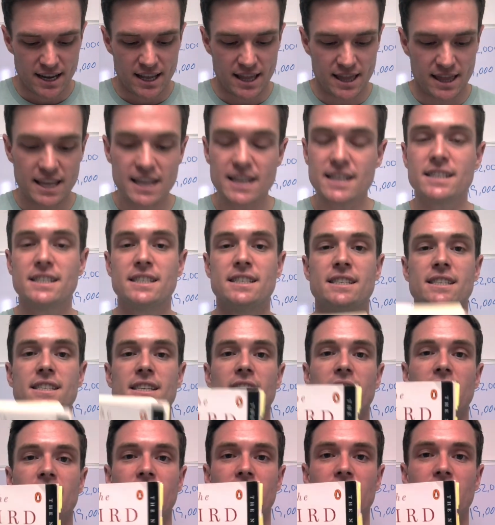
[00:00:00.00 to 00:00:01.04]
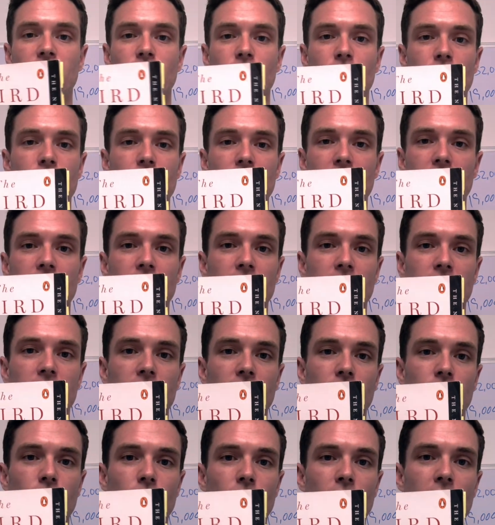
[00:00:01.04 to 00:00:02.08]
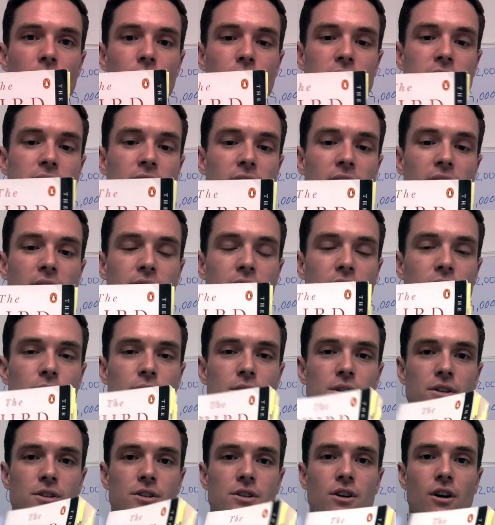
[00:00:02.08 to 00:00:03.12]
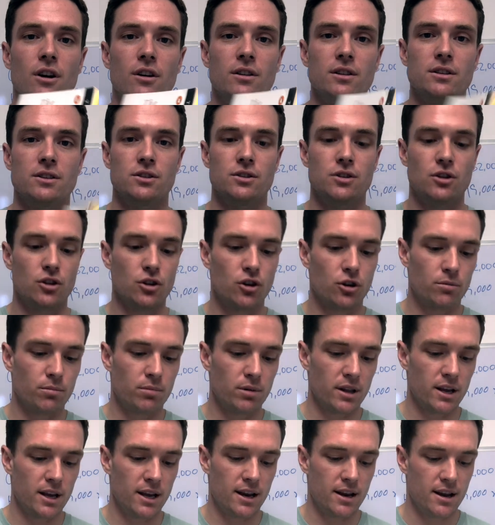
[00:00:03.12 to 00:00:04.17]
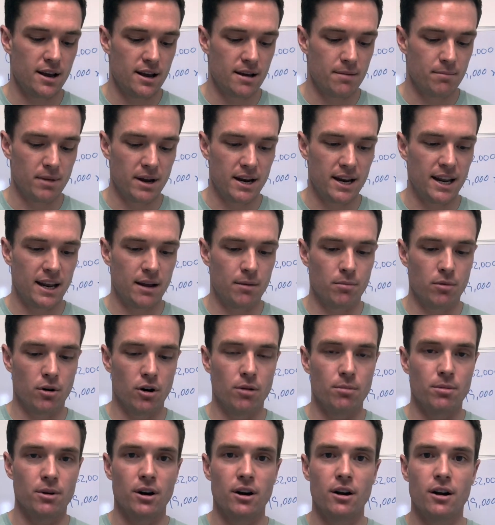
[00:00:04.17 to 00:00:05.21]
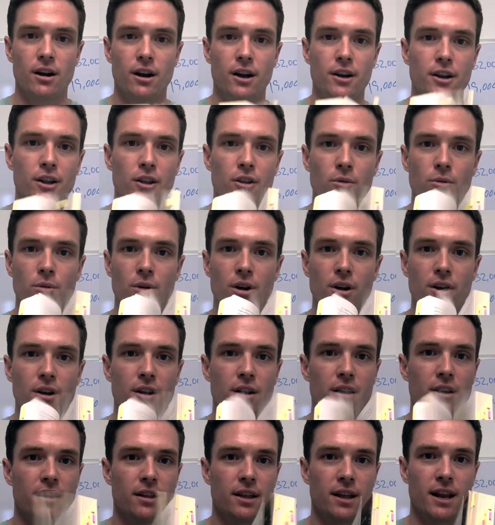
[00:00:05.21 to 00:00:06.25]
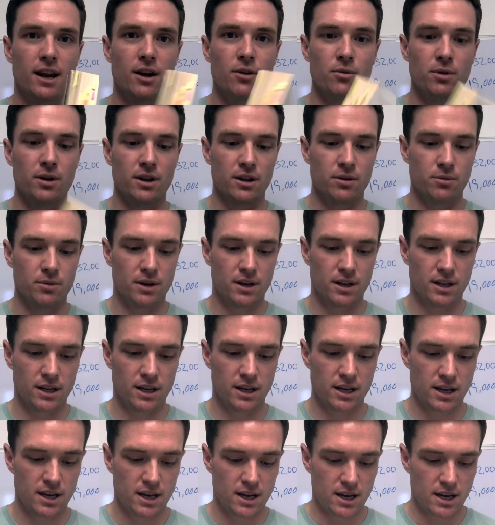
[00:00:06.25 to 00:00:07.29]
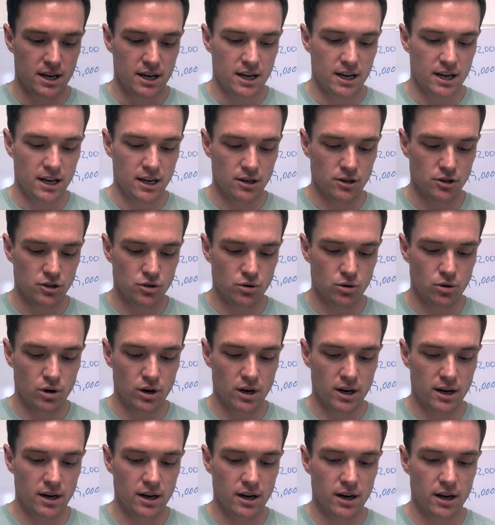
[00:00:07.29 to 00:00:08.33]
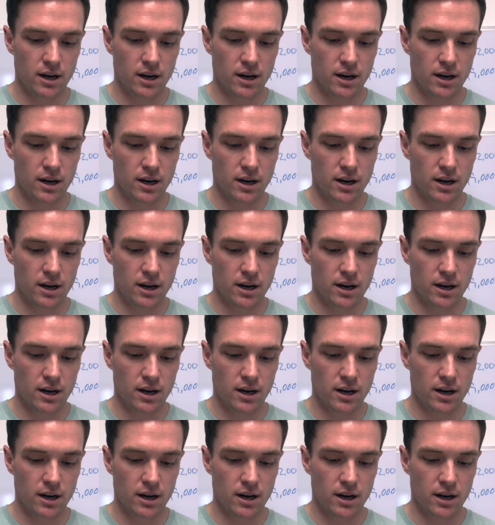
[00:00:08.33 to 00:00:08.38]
This would be where I would tell everyone to start. This is Third Plate by Dan Barber, another one that I really enjoyed.